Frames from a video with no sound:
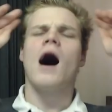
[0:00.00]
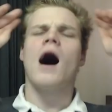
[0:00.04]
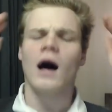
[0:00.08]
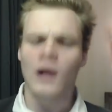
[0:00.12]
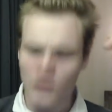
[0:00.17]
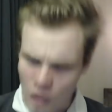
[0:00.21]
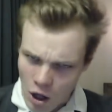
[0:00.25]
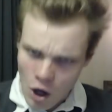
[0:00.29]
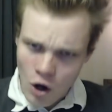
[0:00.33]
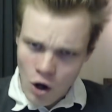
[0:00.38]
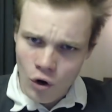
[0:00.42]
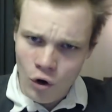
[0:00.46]

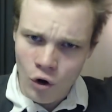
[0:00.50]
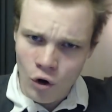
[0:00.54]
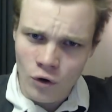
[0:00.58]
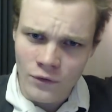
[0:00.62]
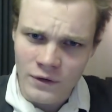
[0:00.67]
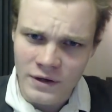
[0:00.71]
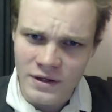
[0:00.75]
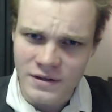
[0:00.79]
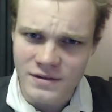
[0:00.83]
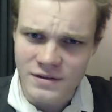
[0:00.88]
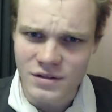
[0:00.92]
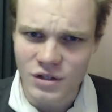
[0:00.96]
Hello,
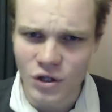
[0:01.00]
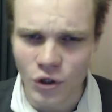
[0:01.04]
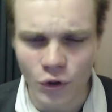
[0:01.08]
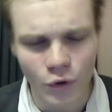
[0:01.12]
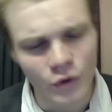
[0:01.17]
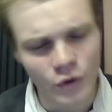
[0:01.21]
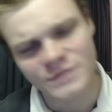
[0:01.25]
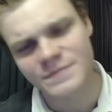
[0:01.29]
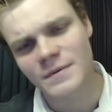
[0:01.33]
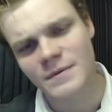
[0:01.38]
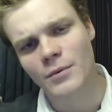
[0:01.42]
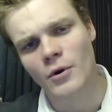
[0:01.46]
Whovians.
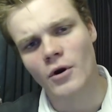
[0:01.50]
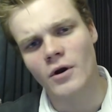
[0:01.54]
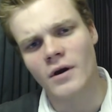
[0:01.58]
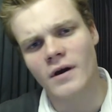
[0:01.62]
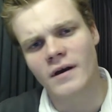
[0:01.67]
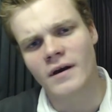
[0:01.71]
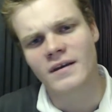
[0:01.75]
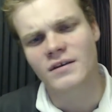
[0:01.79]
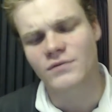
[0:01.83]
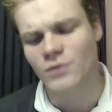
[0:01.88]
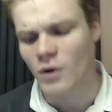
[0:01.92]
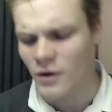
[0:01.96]
Crispy Bro
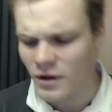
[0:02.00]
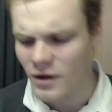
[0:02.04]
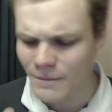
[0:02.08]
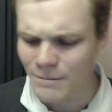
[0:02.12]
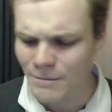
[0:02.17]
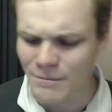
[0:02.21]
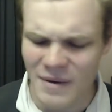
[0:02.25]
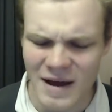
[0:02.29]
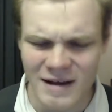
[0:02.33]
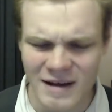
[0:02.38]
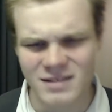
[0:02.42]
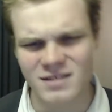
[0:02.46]
here. Yes, welcome
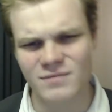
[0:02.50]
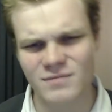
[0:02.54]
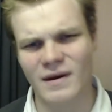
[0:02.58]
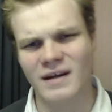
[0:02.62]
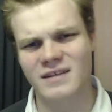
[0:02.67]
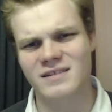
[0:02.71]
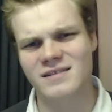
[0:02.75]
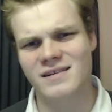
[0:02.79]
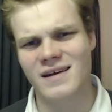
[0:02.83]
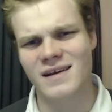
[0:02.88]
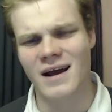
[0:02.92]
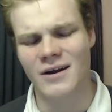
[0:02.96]
back to
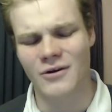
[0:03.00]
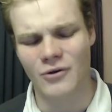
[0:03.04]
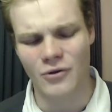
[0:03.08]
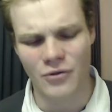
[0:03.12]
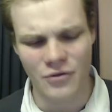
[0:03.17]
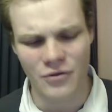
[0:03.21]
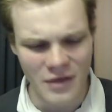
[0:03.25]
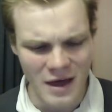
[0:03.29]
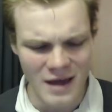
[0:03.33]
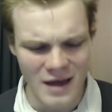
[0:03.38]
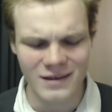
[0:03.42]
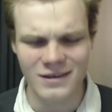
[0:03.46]
my channel.
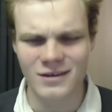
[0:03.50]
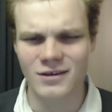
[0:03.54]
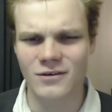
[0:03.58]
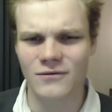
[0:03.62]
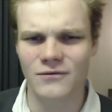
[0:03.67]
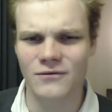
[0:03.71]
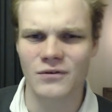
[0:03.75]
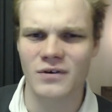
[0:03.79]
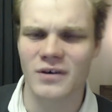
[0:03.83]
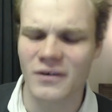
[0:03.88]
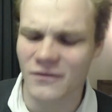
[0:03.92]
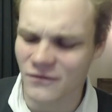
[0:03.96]
Thank you
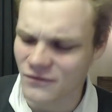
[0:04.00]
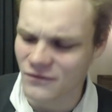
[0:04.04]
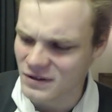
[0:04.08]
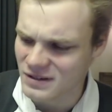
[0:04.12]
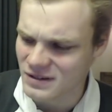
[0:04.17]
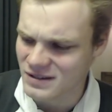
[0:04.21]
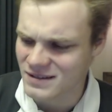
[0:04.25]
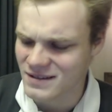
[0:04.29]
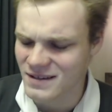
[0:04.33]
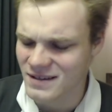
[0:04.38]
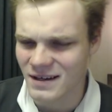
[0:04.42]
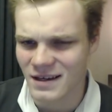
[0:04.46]
for
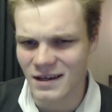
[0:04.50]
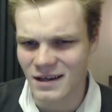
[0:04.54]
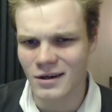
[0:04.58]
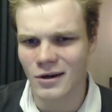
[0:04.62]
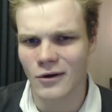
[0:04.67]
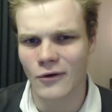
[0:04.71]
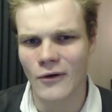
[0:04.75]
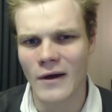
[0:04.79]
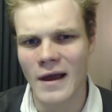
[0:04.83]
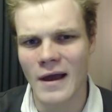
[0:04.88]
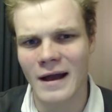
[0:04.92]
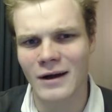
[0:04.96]
sticking
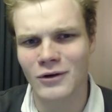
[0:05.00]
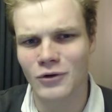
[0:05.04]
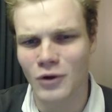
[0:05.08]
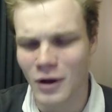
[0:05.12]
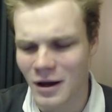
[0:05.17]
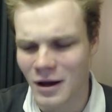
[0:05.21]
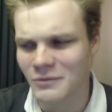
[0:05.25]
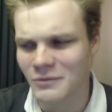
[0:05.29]
around.